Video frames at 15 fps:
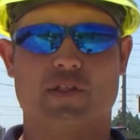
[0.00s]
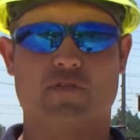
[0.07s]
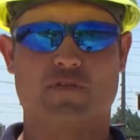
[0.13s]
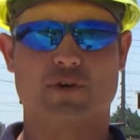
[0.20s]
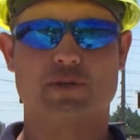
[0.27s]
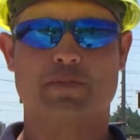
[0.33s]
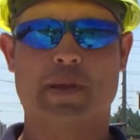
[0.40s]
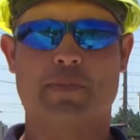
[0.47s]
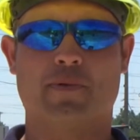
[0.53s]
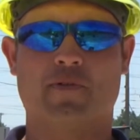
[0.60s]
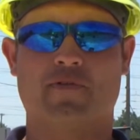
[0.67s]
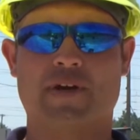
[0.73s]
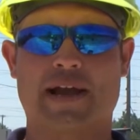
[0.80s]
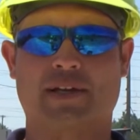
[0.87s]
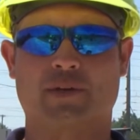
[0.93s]
The first people
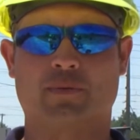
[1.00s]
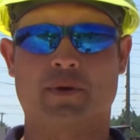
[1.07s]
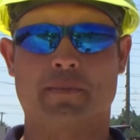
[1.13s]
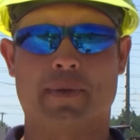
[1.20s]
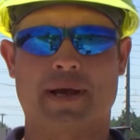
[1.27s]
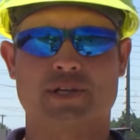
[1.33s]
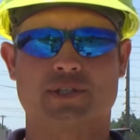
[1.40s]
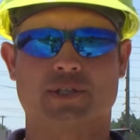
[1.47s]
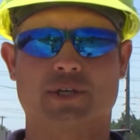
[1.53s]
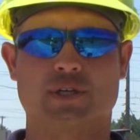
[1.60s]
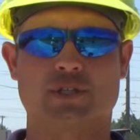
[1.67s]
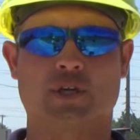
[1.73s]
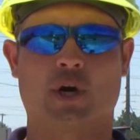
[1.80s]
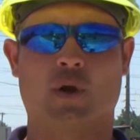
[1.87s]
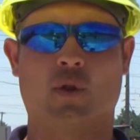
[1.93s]
factor we measure
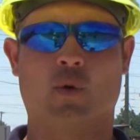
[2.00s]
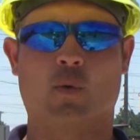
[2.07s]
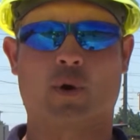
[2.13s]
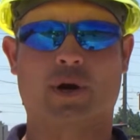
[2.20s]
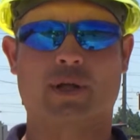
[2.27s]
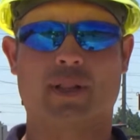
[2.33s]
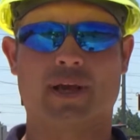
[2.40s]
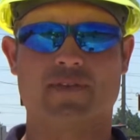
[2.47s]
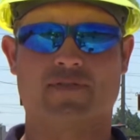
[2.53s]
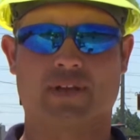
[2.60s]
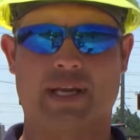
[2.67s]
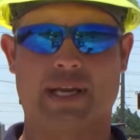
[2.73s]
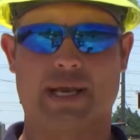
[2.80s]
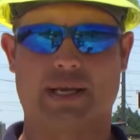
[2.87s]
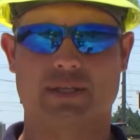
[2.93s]
is called the Work Life
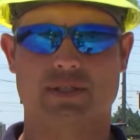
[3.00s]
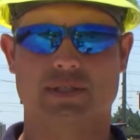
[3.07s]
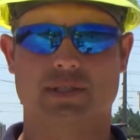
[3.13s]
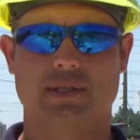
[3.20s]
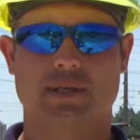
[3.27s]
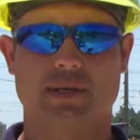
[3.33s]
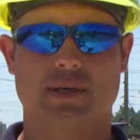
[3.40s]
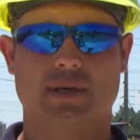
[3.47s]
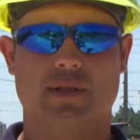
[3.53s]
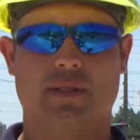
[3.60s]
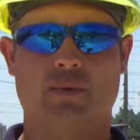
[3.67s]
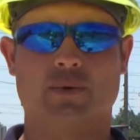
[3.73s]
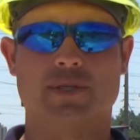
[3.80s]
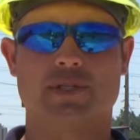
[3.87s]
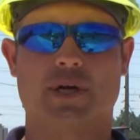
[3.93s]
Index.
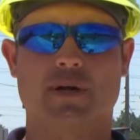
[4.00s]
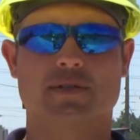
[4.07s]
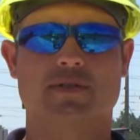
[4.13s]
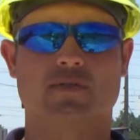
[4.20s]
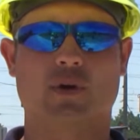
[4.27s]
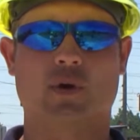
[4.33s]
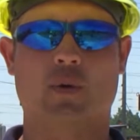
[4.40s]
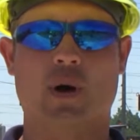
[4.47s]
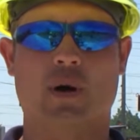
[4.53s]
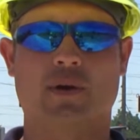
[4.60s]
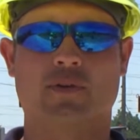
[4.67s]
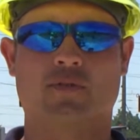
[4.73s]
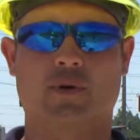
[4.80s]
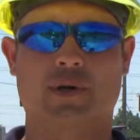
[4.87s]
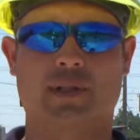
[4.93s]
The results of the
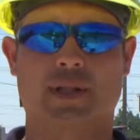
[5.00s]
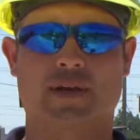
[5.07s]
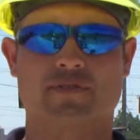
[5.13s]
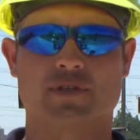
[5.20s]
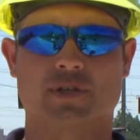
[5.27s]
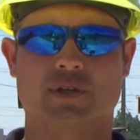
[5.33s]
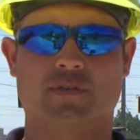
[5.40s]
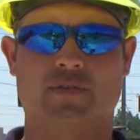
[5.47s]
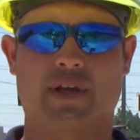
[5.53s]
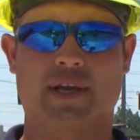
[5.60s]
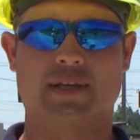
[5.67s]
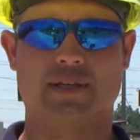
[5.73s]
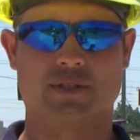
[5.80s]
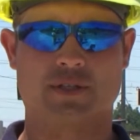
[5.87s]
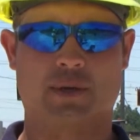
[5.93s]
Quality of Work Life
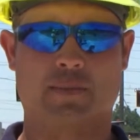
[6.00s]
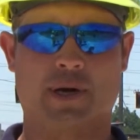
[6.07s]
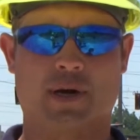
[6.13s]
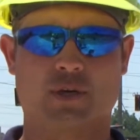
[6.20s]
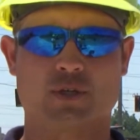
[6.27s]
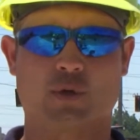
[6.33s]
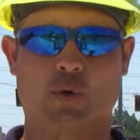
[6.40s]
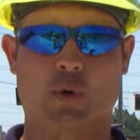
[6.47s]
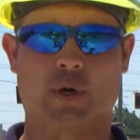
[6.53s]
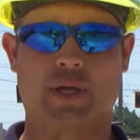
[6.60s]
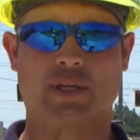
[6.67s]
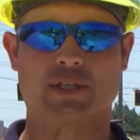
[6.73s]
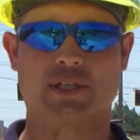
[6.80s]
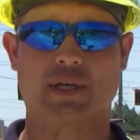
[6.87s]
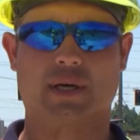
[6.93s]
Survey determine our score
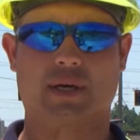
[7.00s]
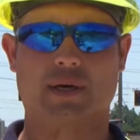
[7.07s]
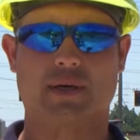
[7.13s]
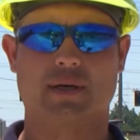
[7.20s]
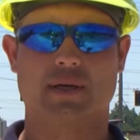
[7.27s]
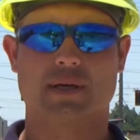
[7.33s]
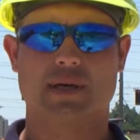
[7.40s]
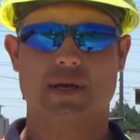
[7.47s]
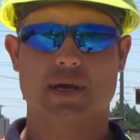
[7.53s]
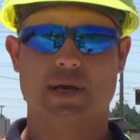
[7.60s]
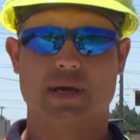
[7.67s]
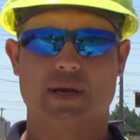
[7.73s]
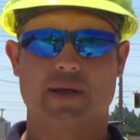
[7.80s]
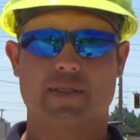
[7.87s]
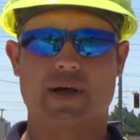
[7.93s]
each year.
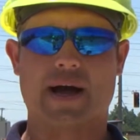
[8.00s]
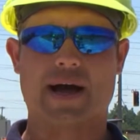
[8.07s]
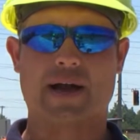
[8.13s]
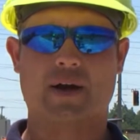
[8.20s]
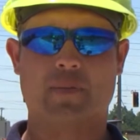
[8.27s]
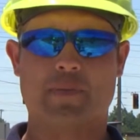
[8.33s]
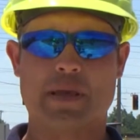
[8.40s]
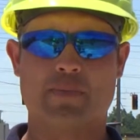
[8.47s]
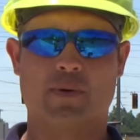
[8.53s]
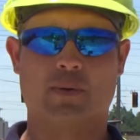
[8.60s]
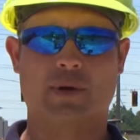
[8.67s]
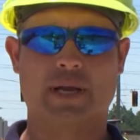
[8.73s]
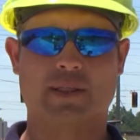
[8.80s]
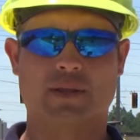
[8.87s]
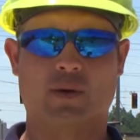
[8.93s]
The higher people
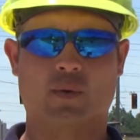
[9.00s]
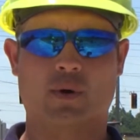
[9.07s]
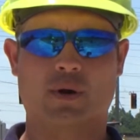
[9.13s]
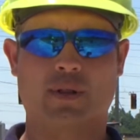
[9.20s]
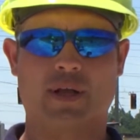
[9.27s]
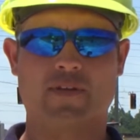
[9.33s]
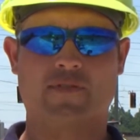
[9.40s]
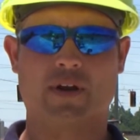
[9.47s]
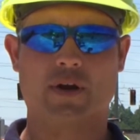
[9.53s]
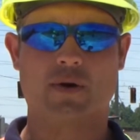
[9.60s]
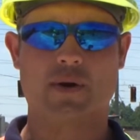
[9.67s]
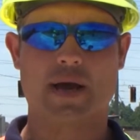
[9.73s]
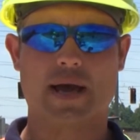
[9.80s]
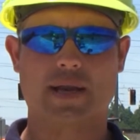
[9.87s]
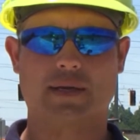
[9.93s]
rate their work life at
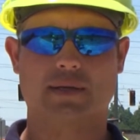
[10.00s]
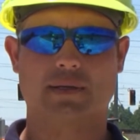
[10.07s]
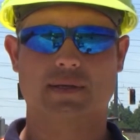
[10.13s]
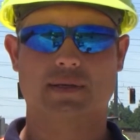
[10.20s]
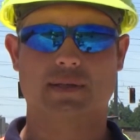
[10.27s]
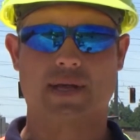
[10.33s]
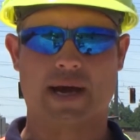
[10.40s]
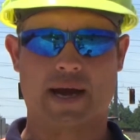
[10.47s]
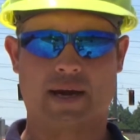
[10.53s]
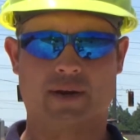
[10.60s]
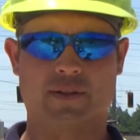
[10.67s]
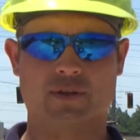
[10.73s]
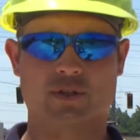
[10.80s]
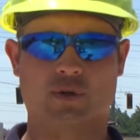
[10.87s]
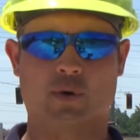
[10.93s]
ODOT, the
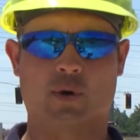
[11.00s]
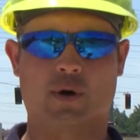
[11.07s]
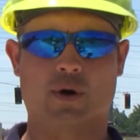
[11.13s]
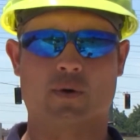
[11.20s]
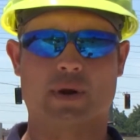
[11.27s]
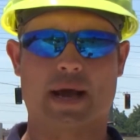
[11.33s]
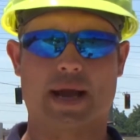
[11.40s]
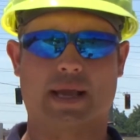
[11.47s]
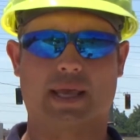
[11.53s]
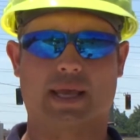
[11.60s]
higher the score ODOT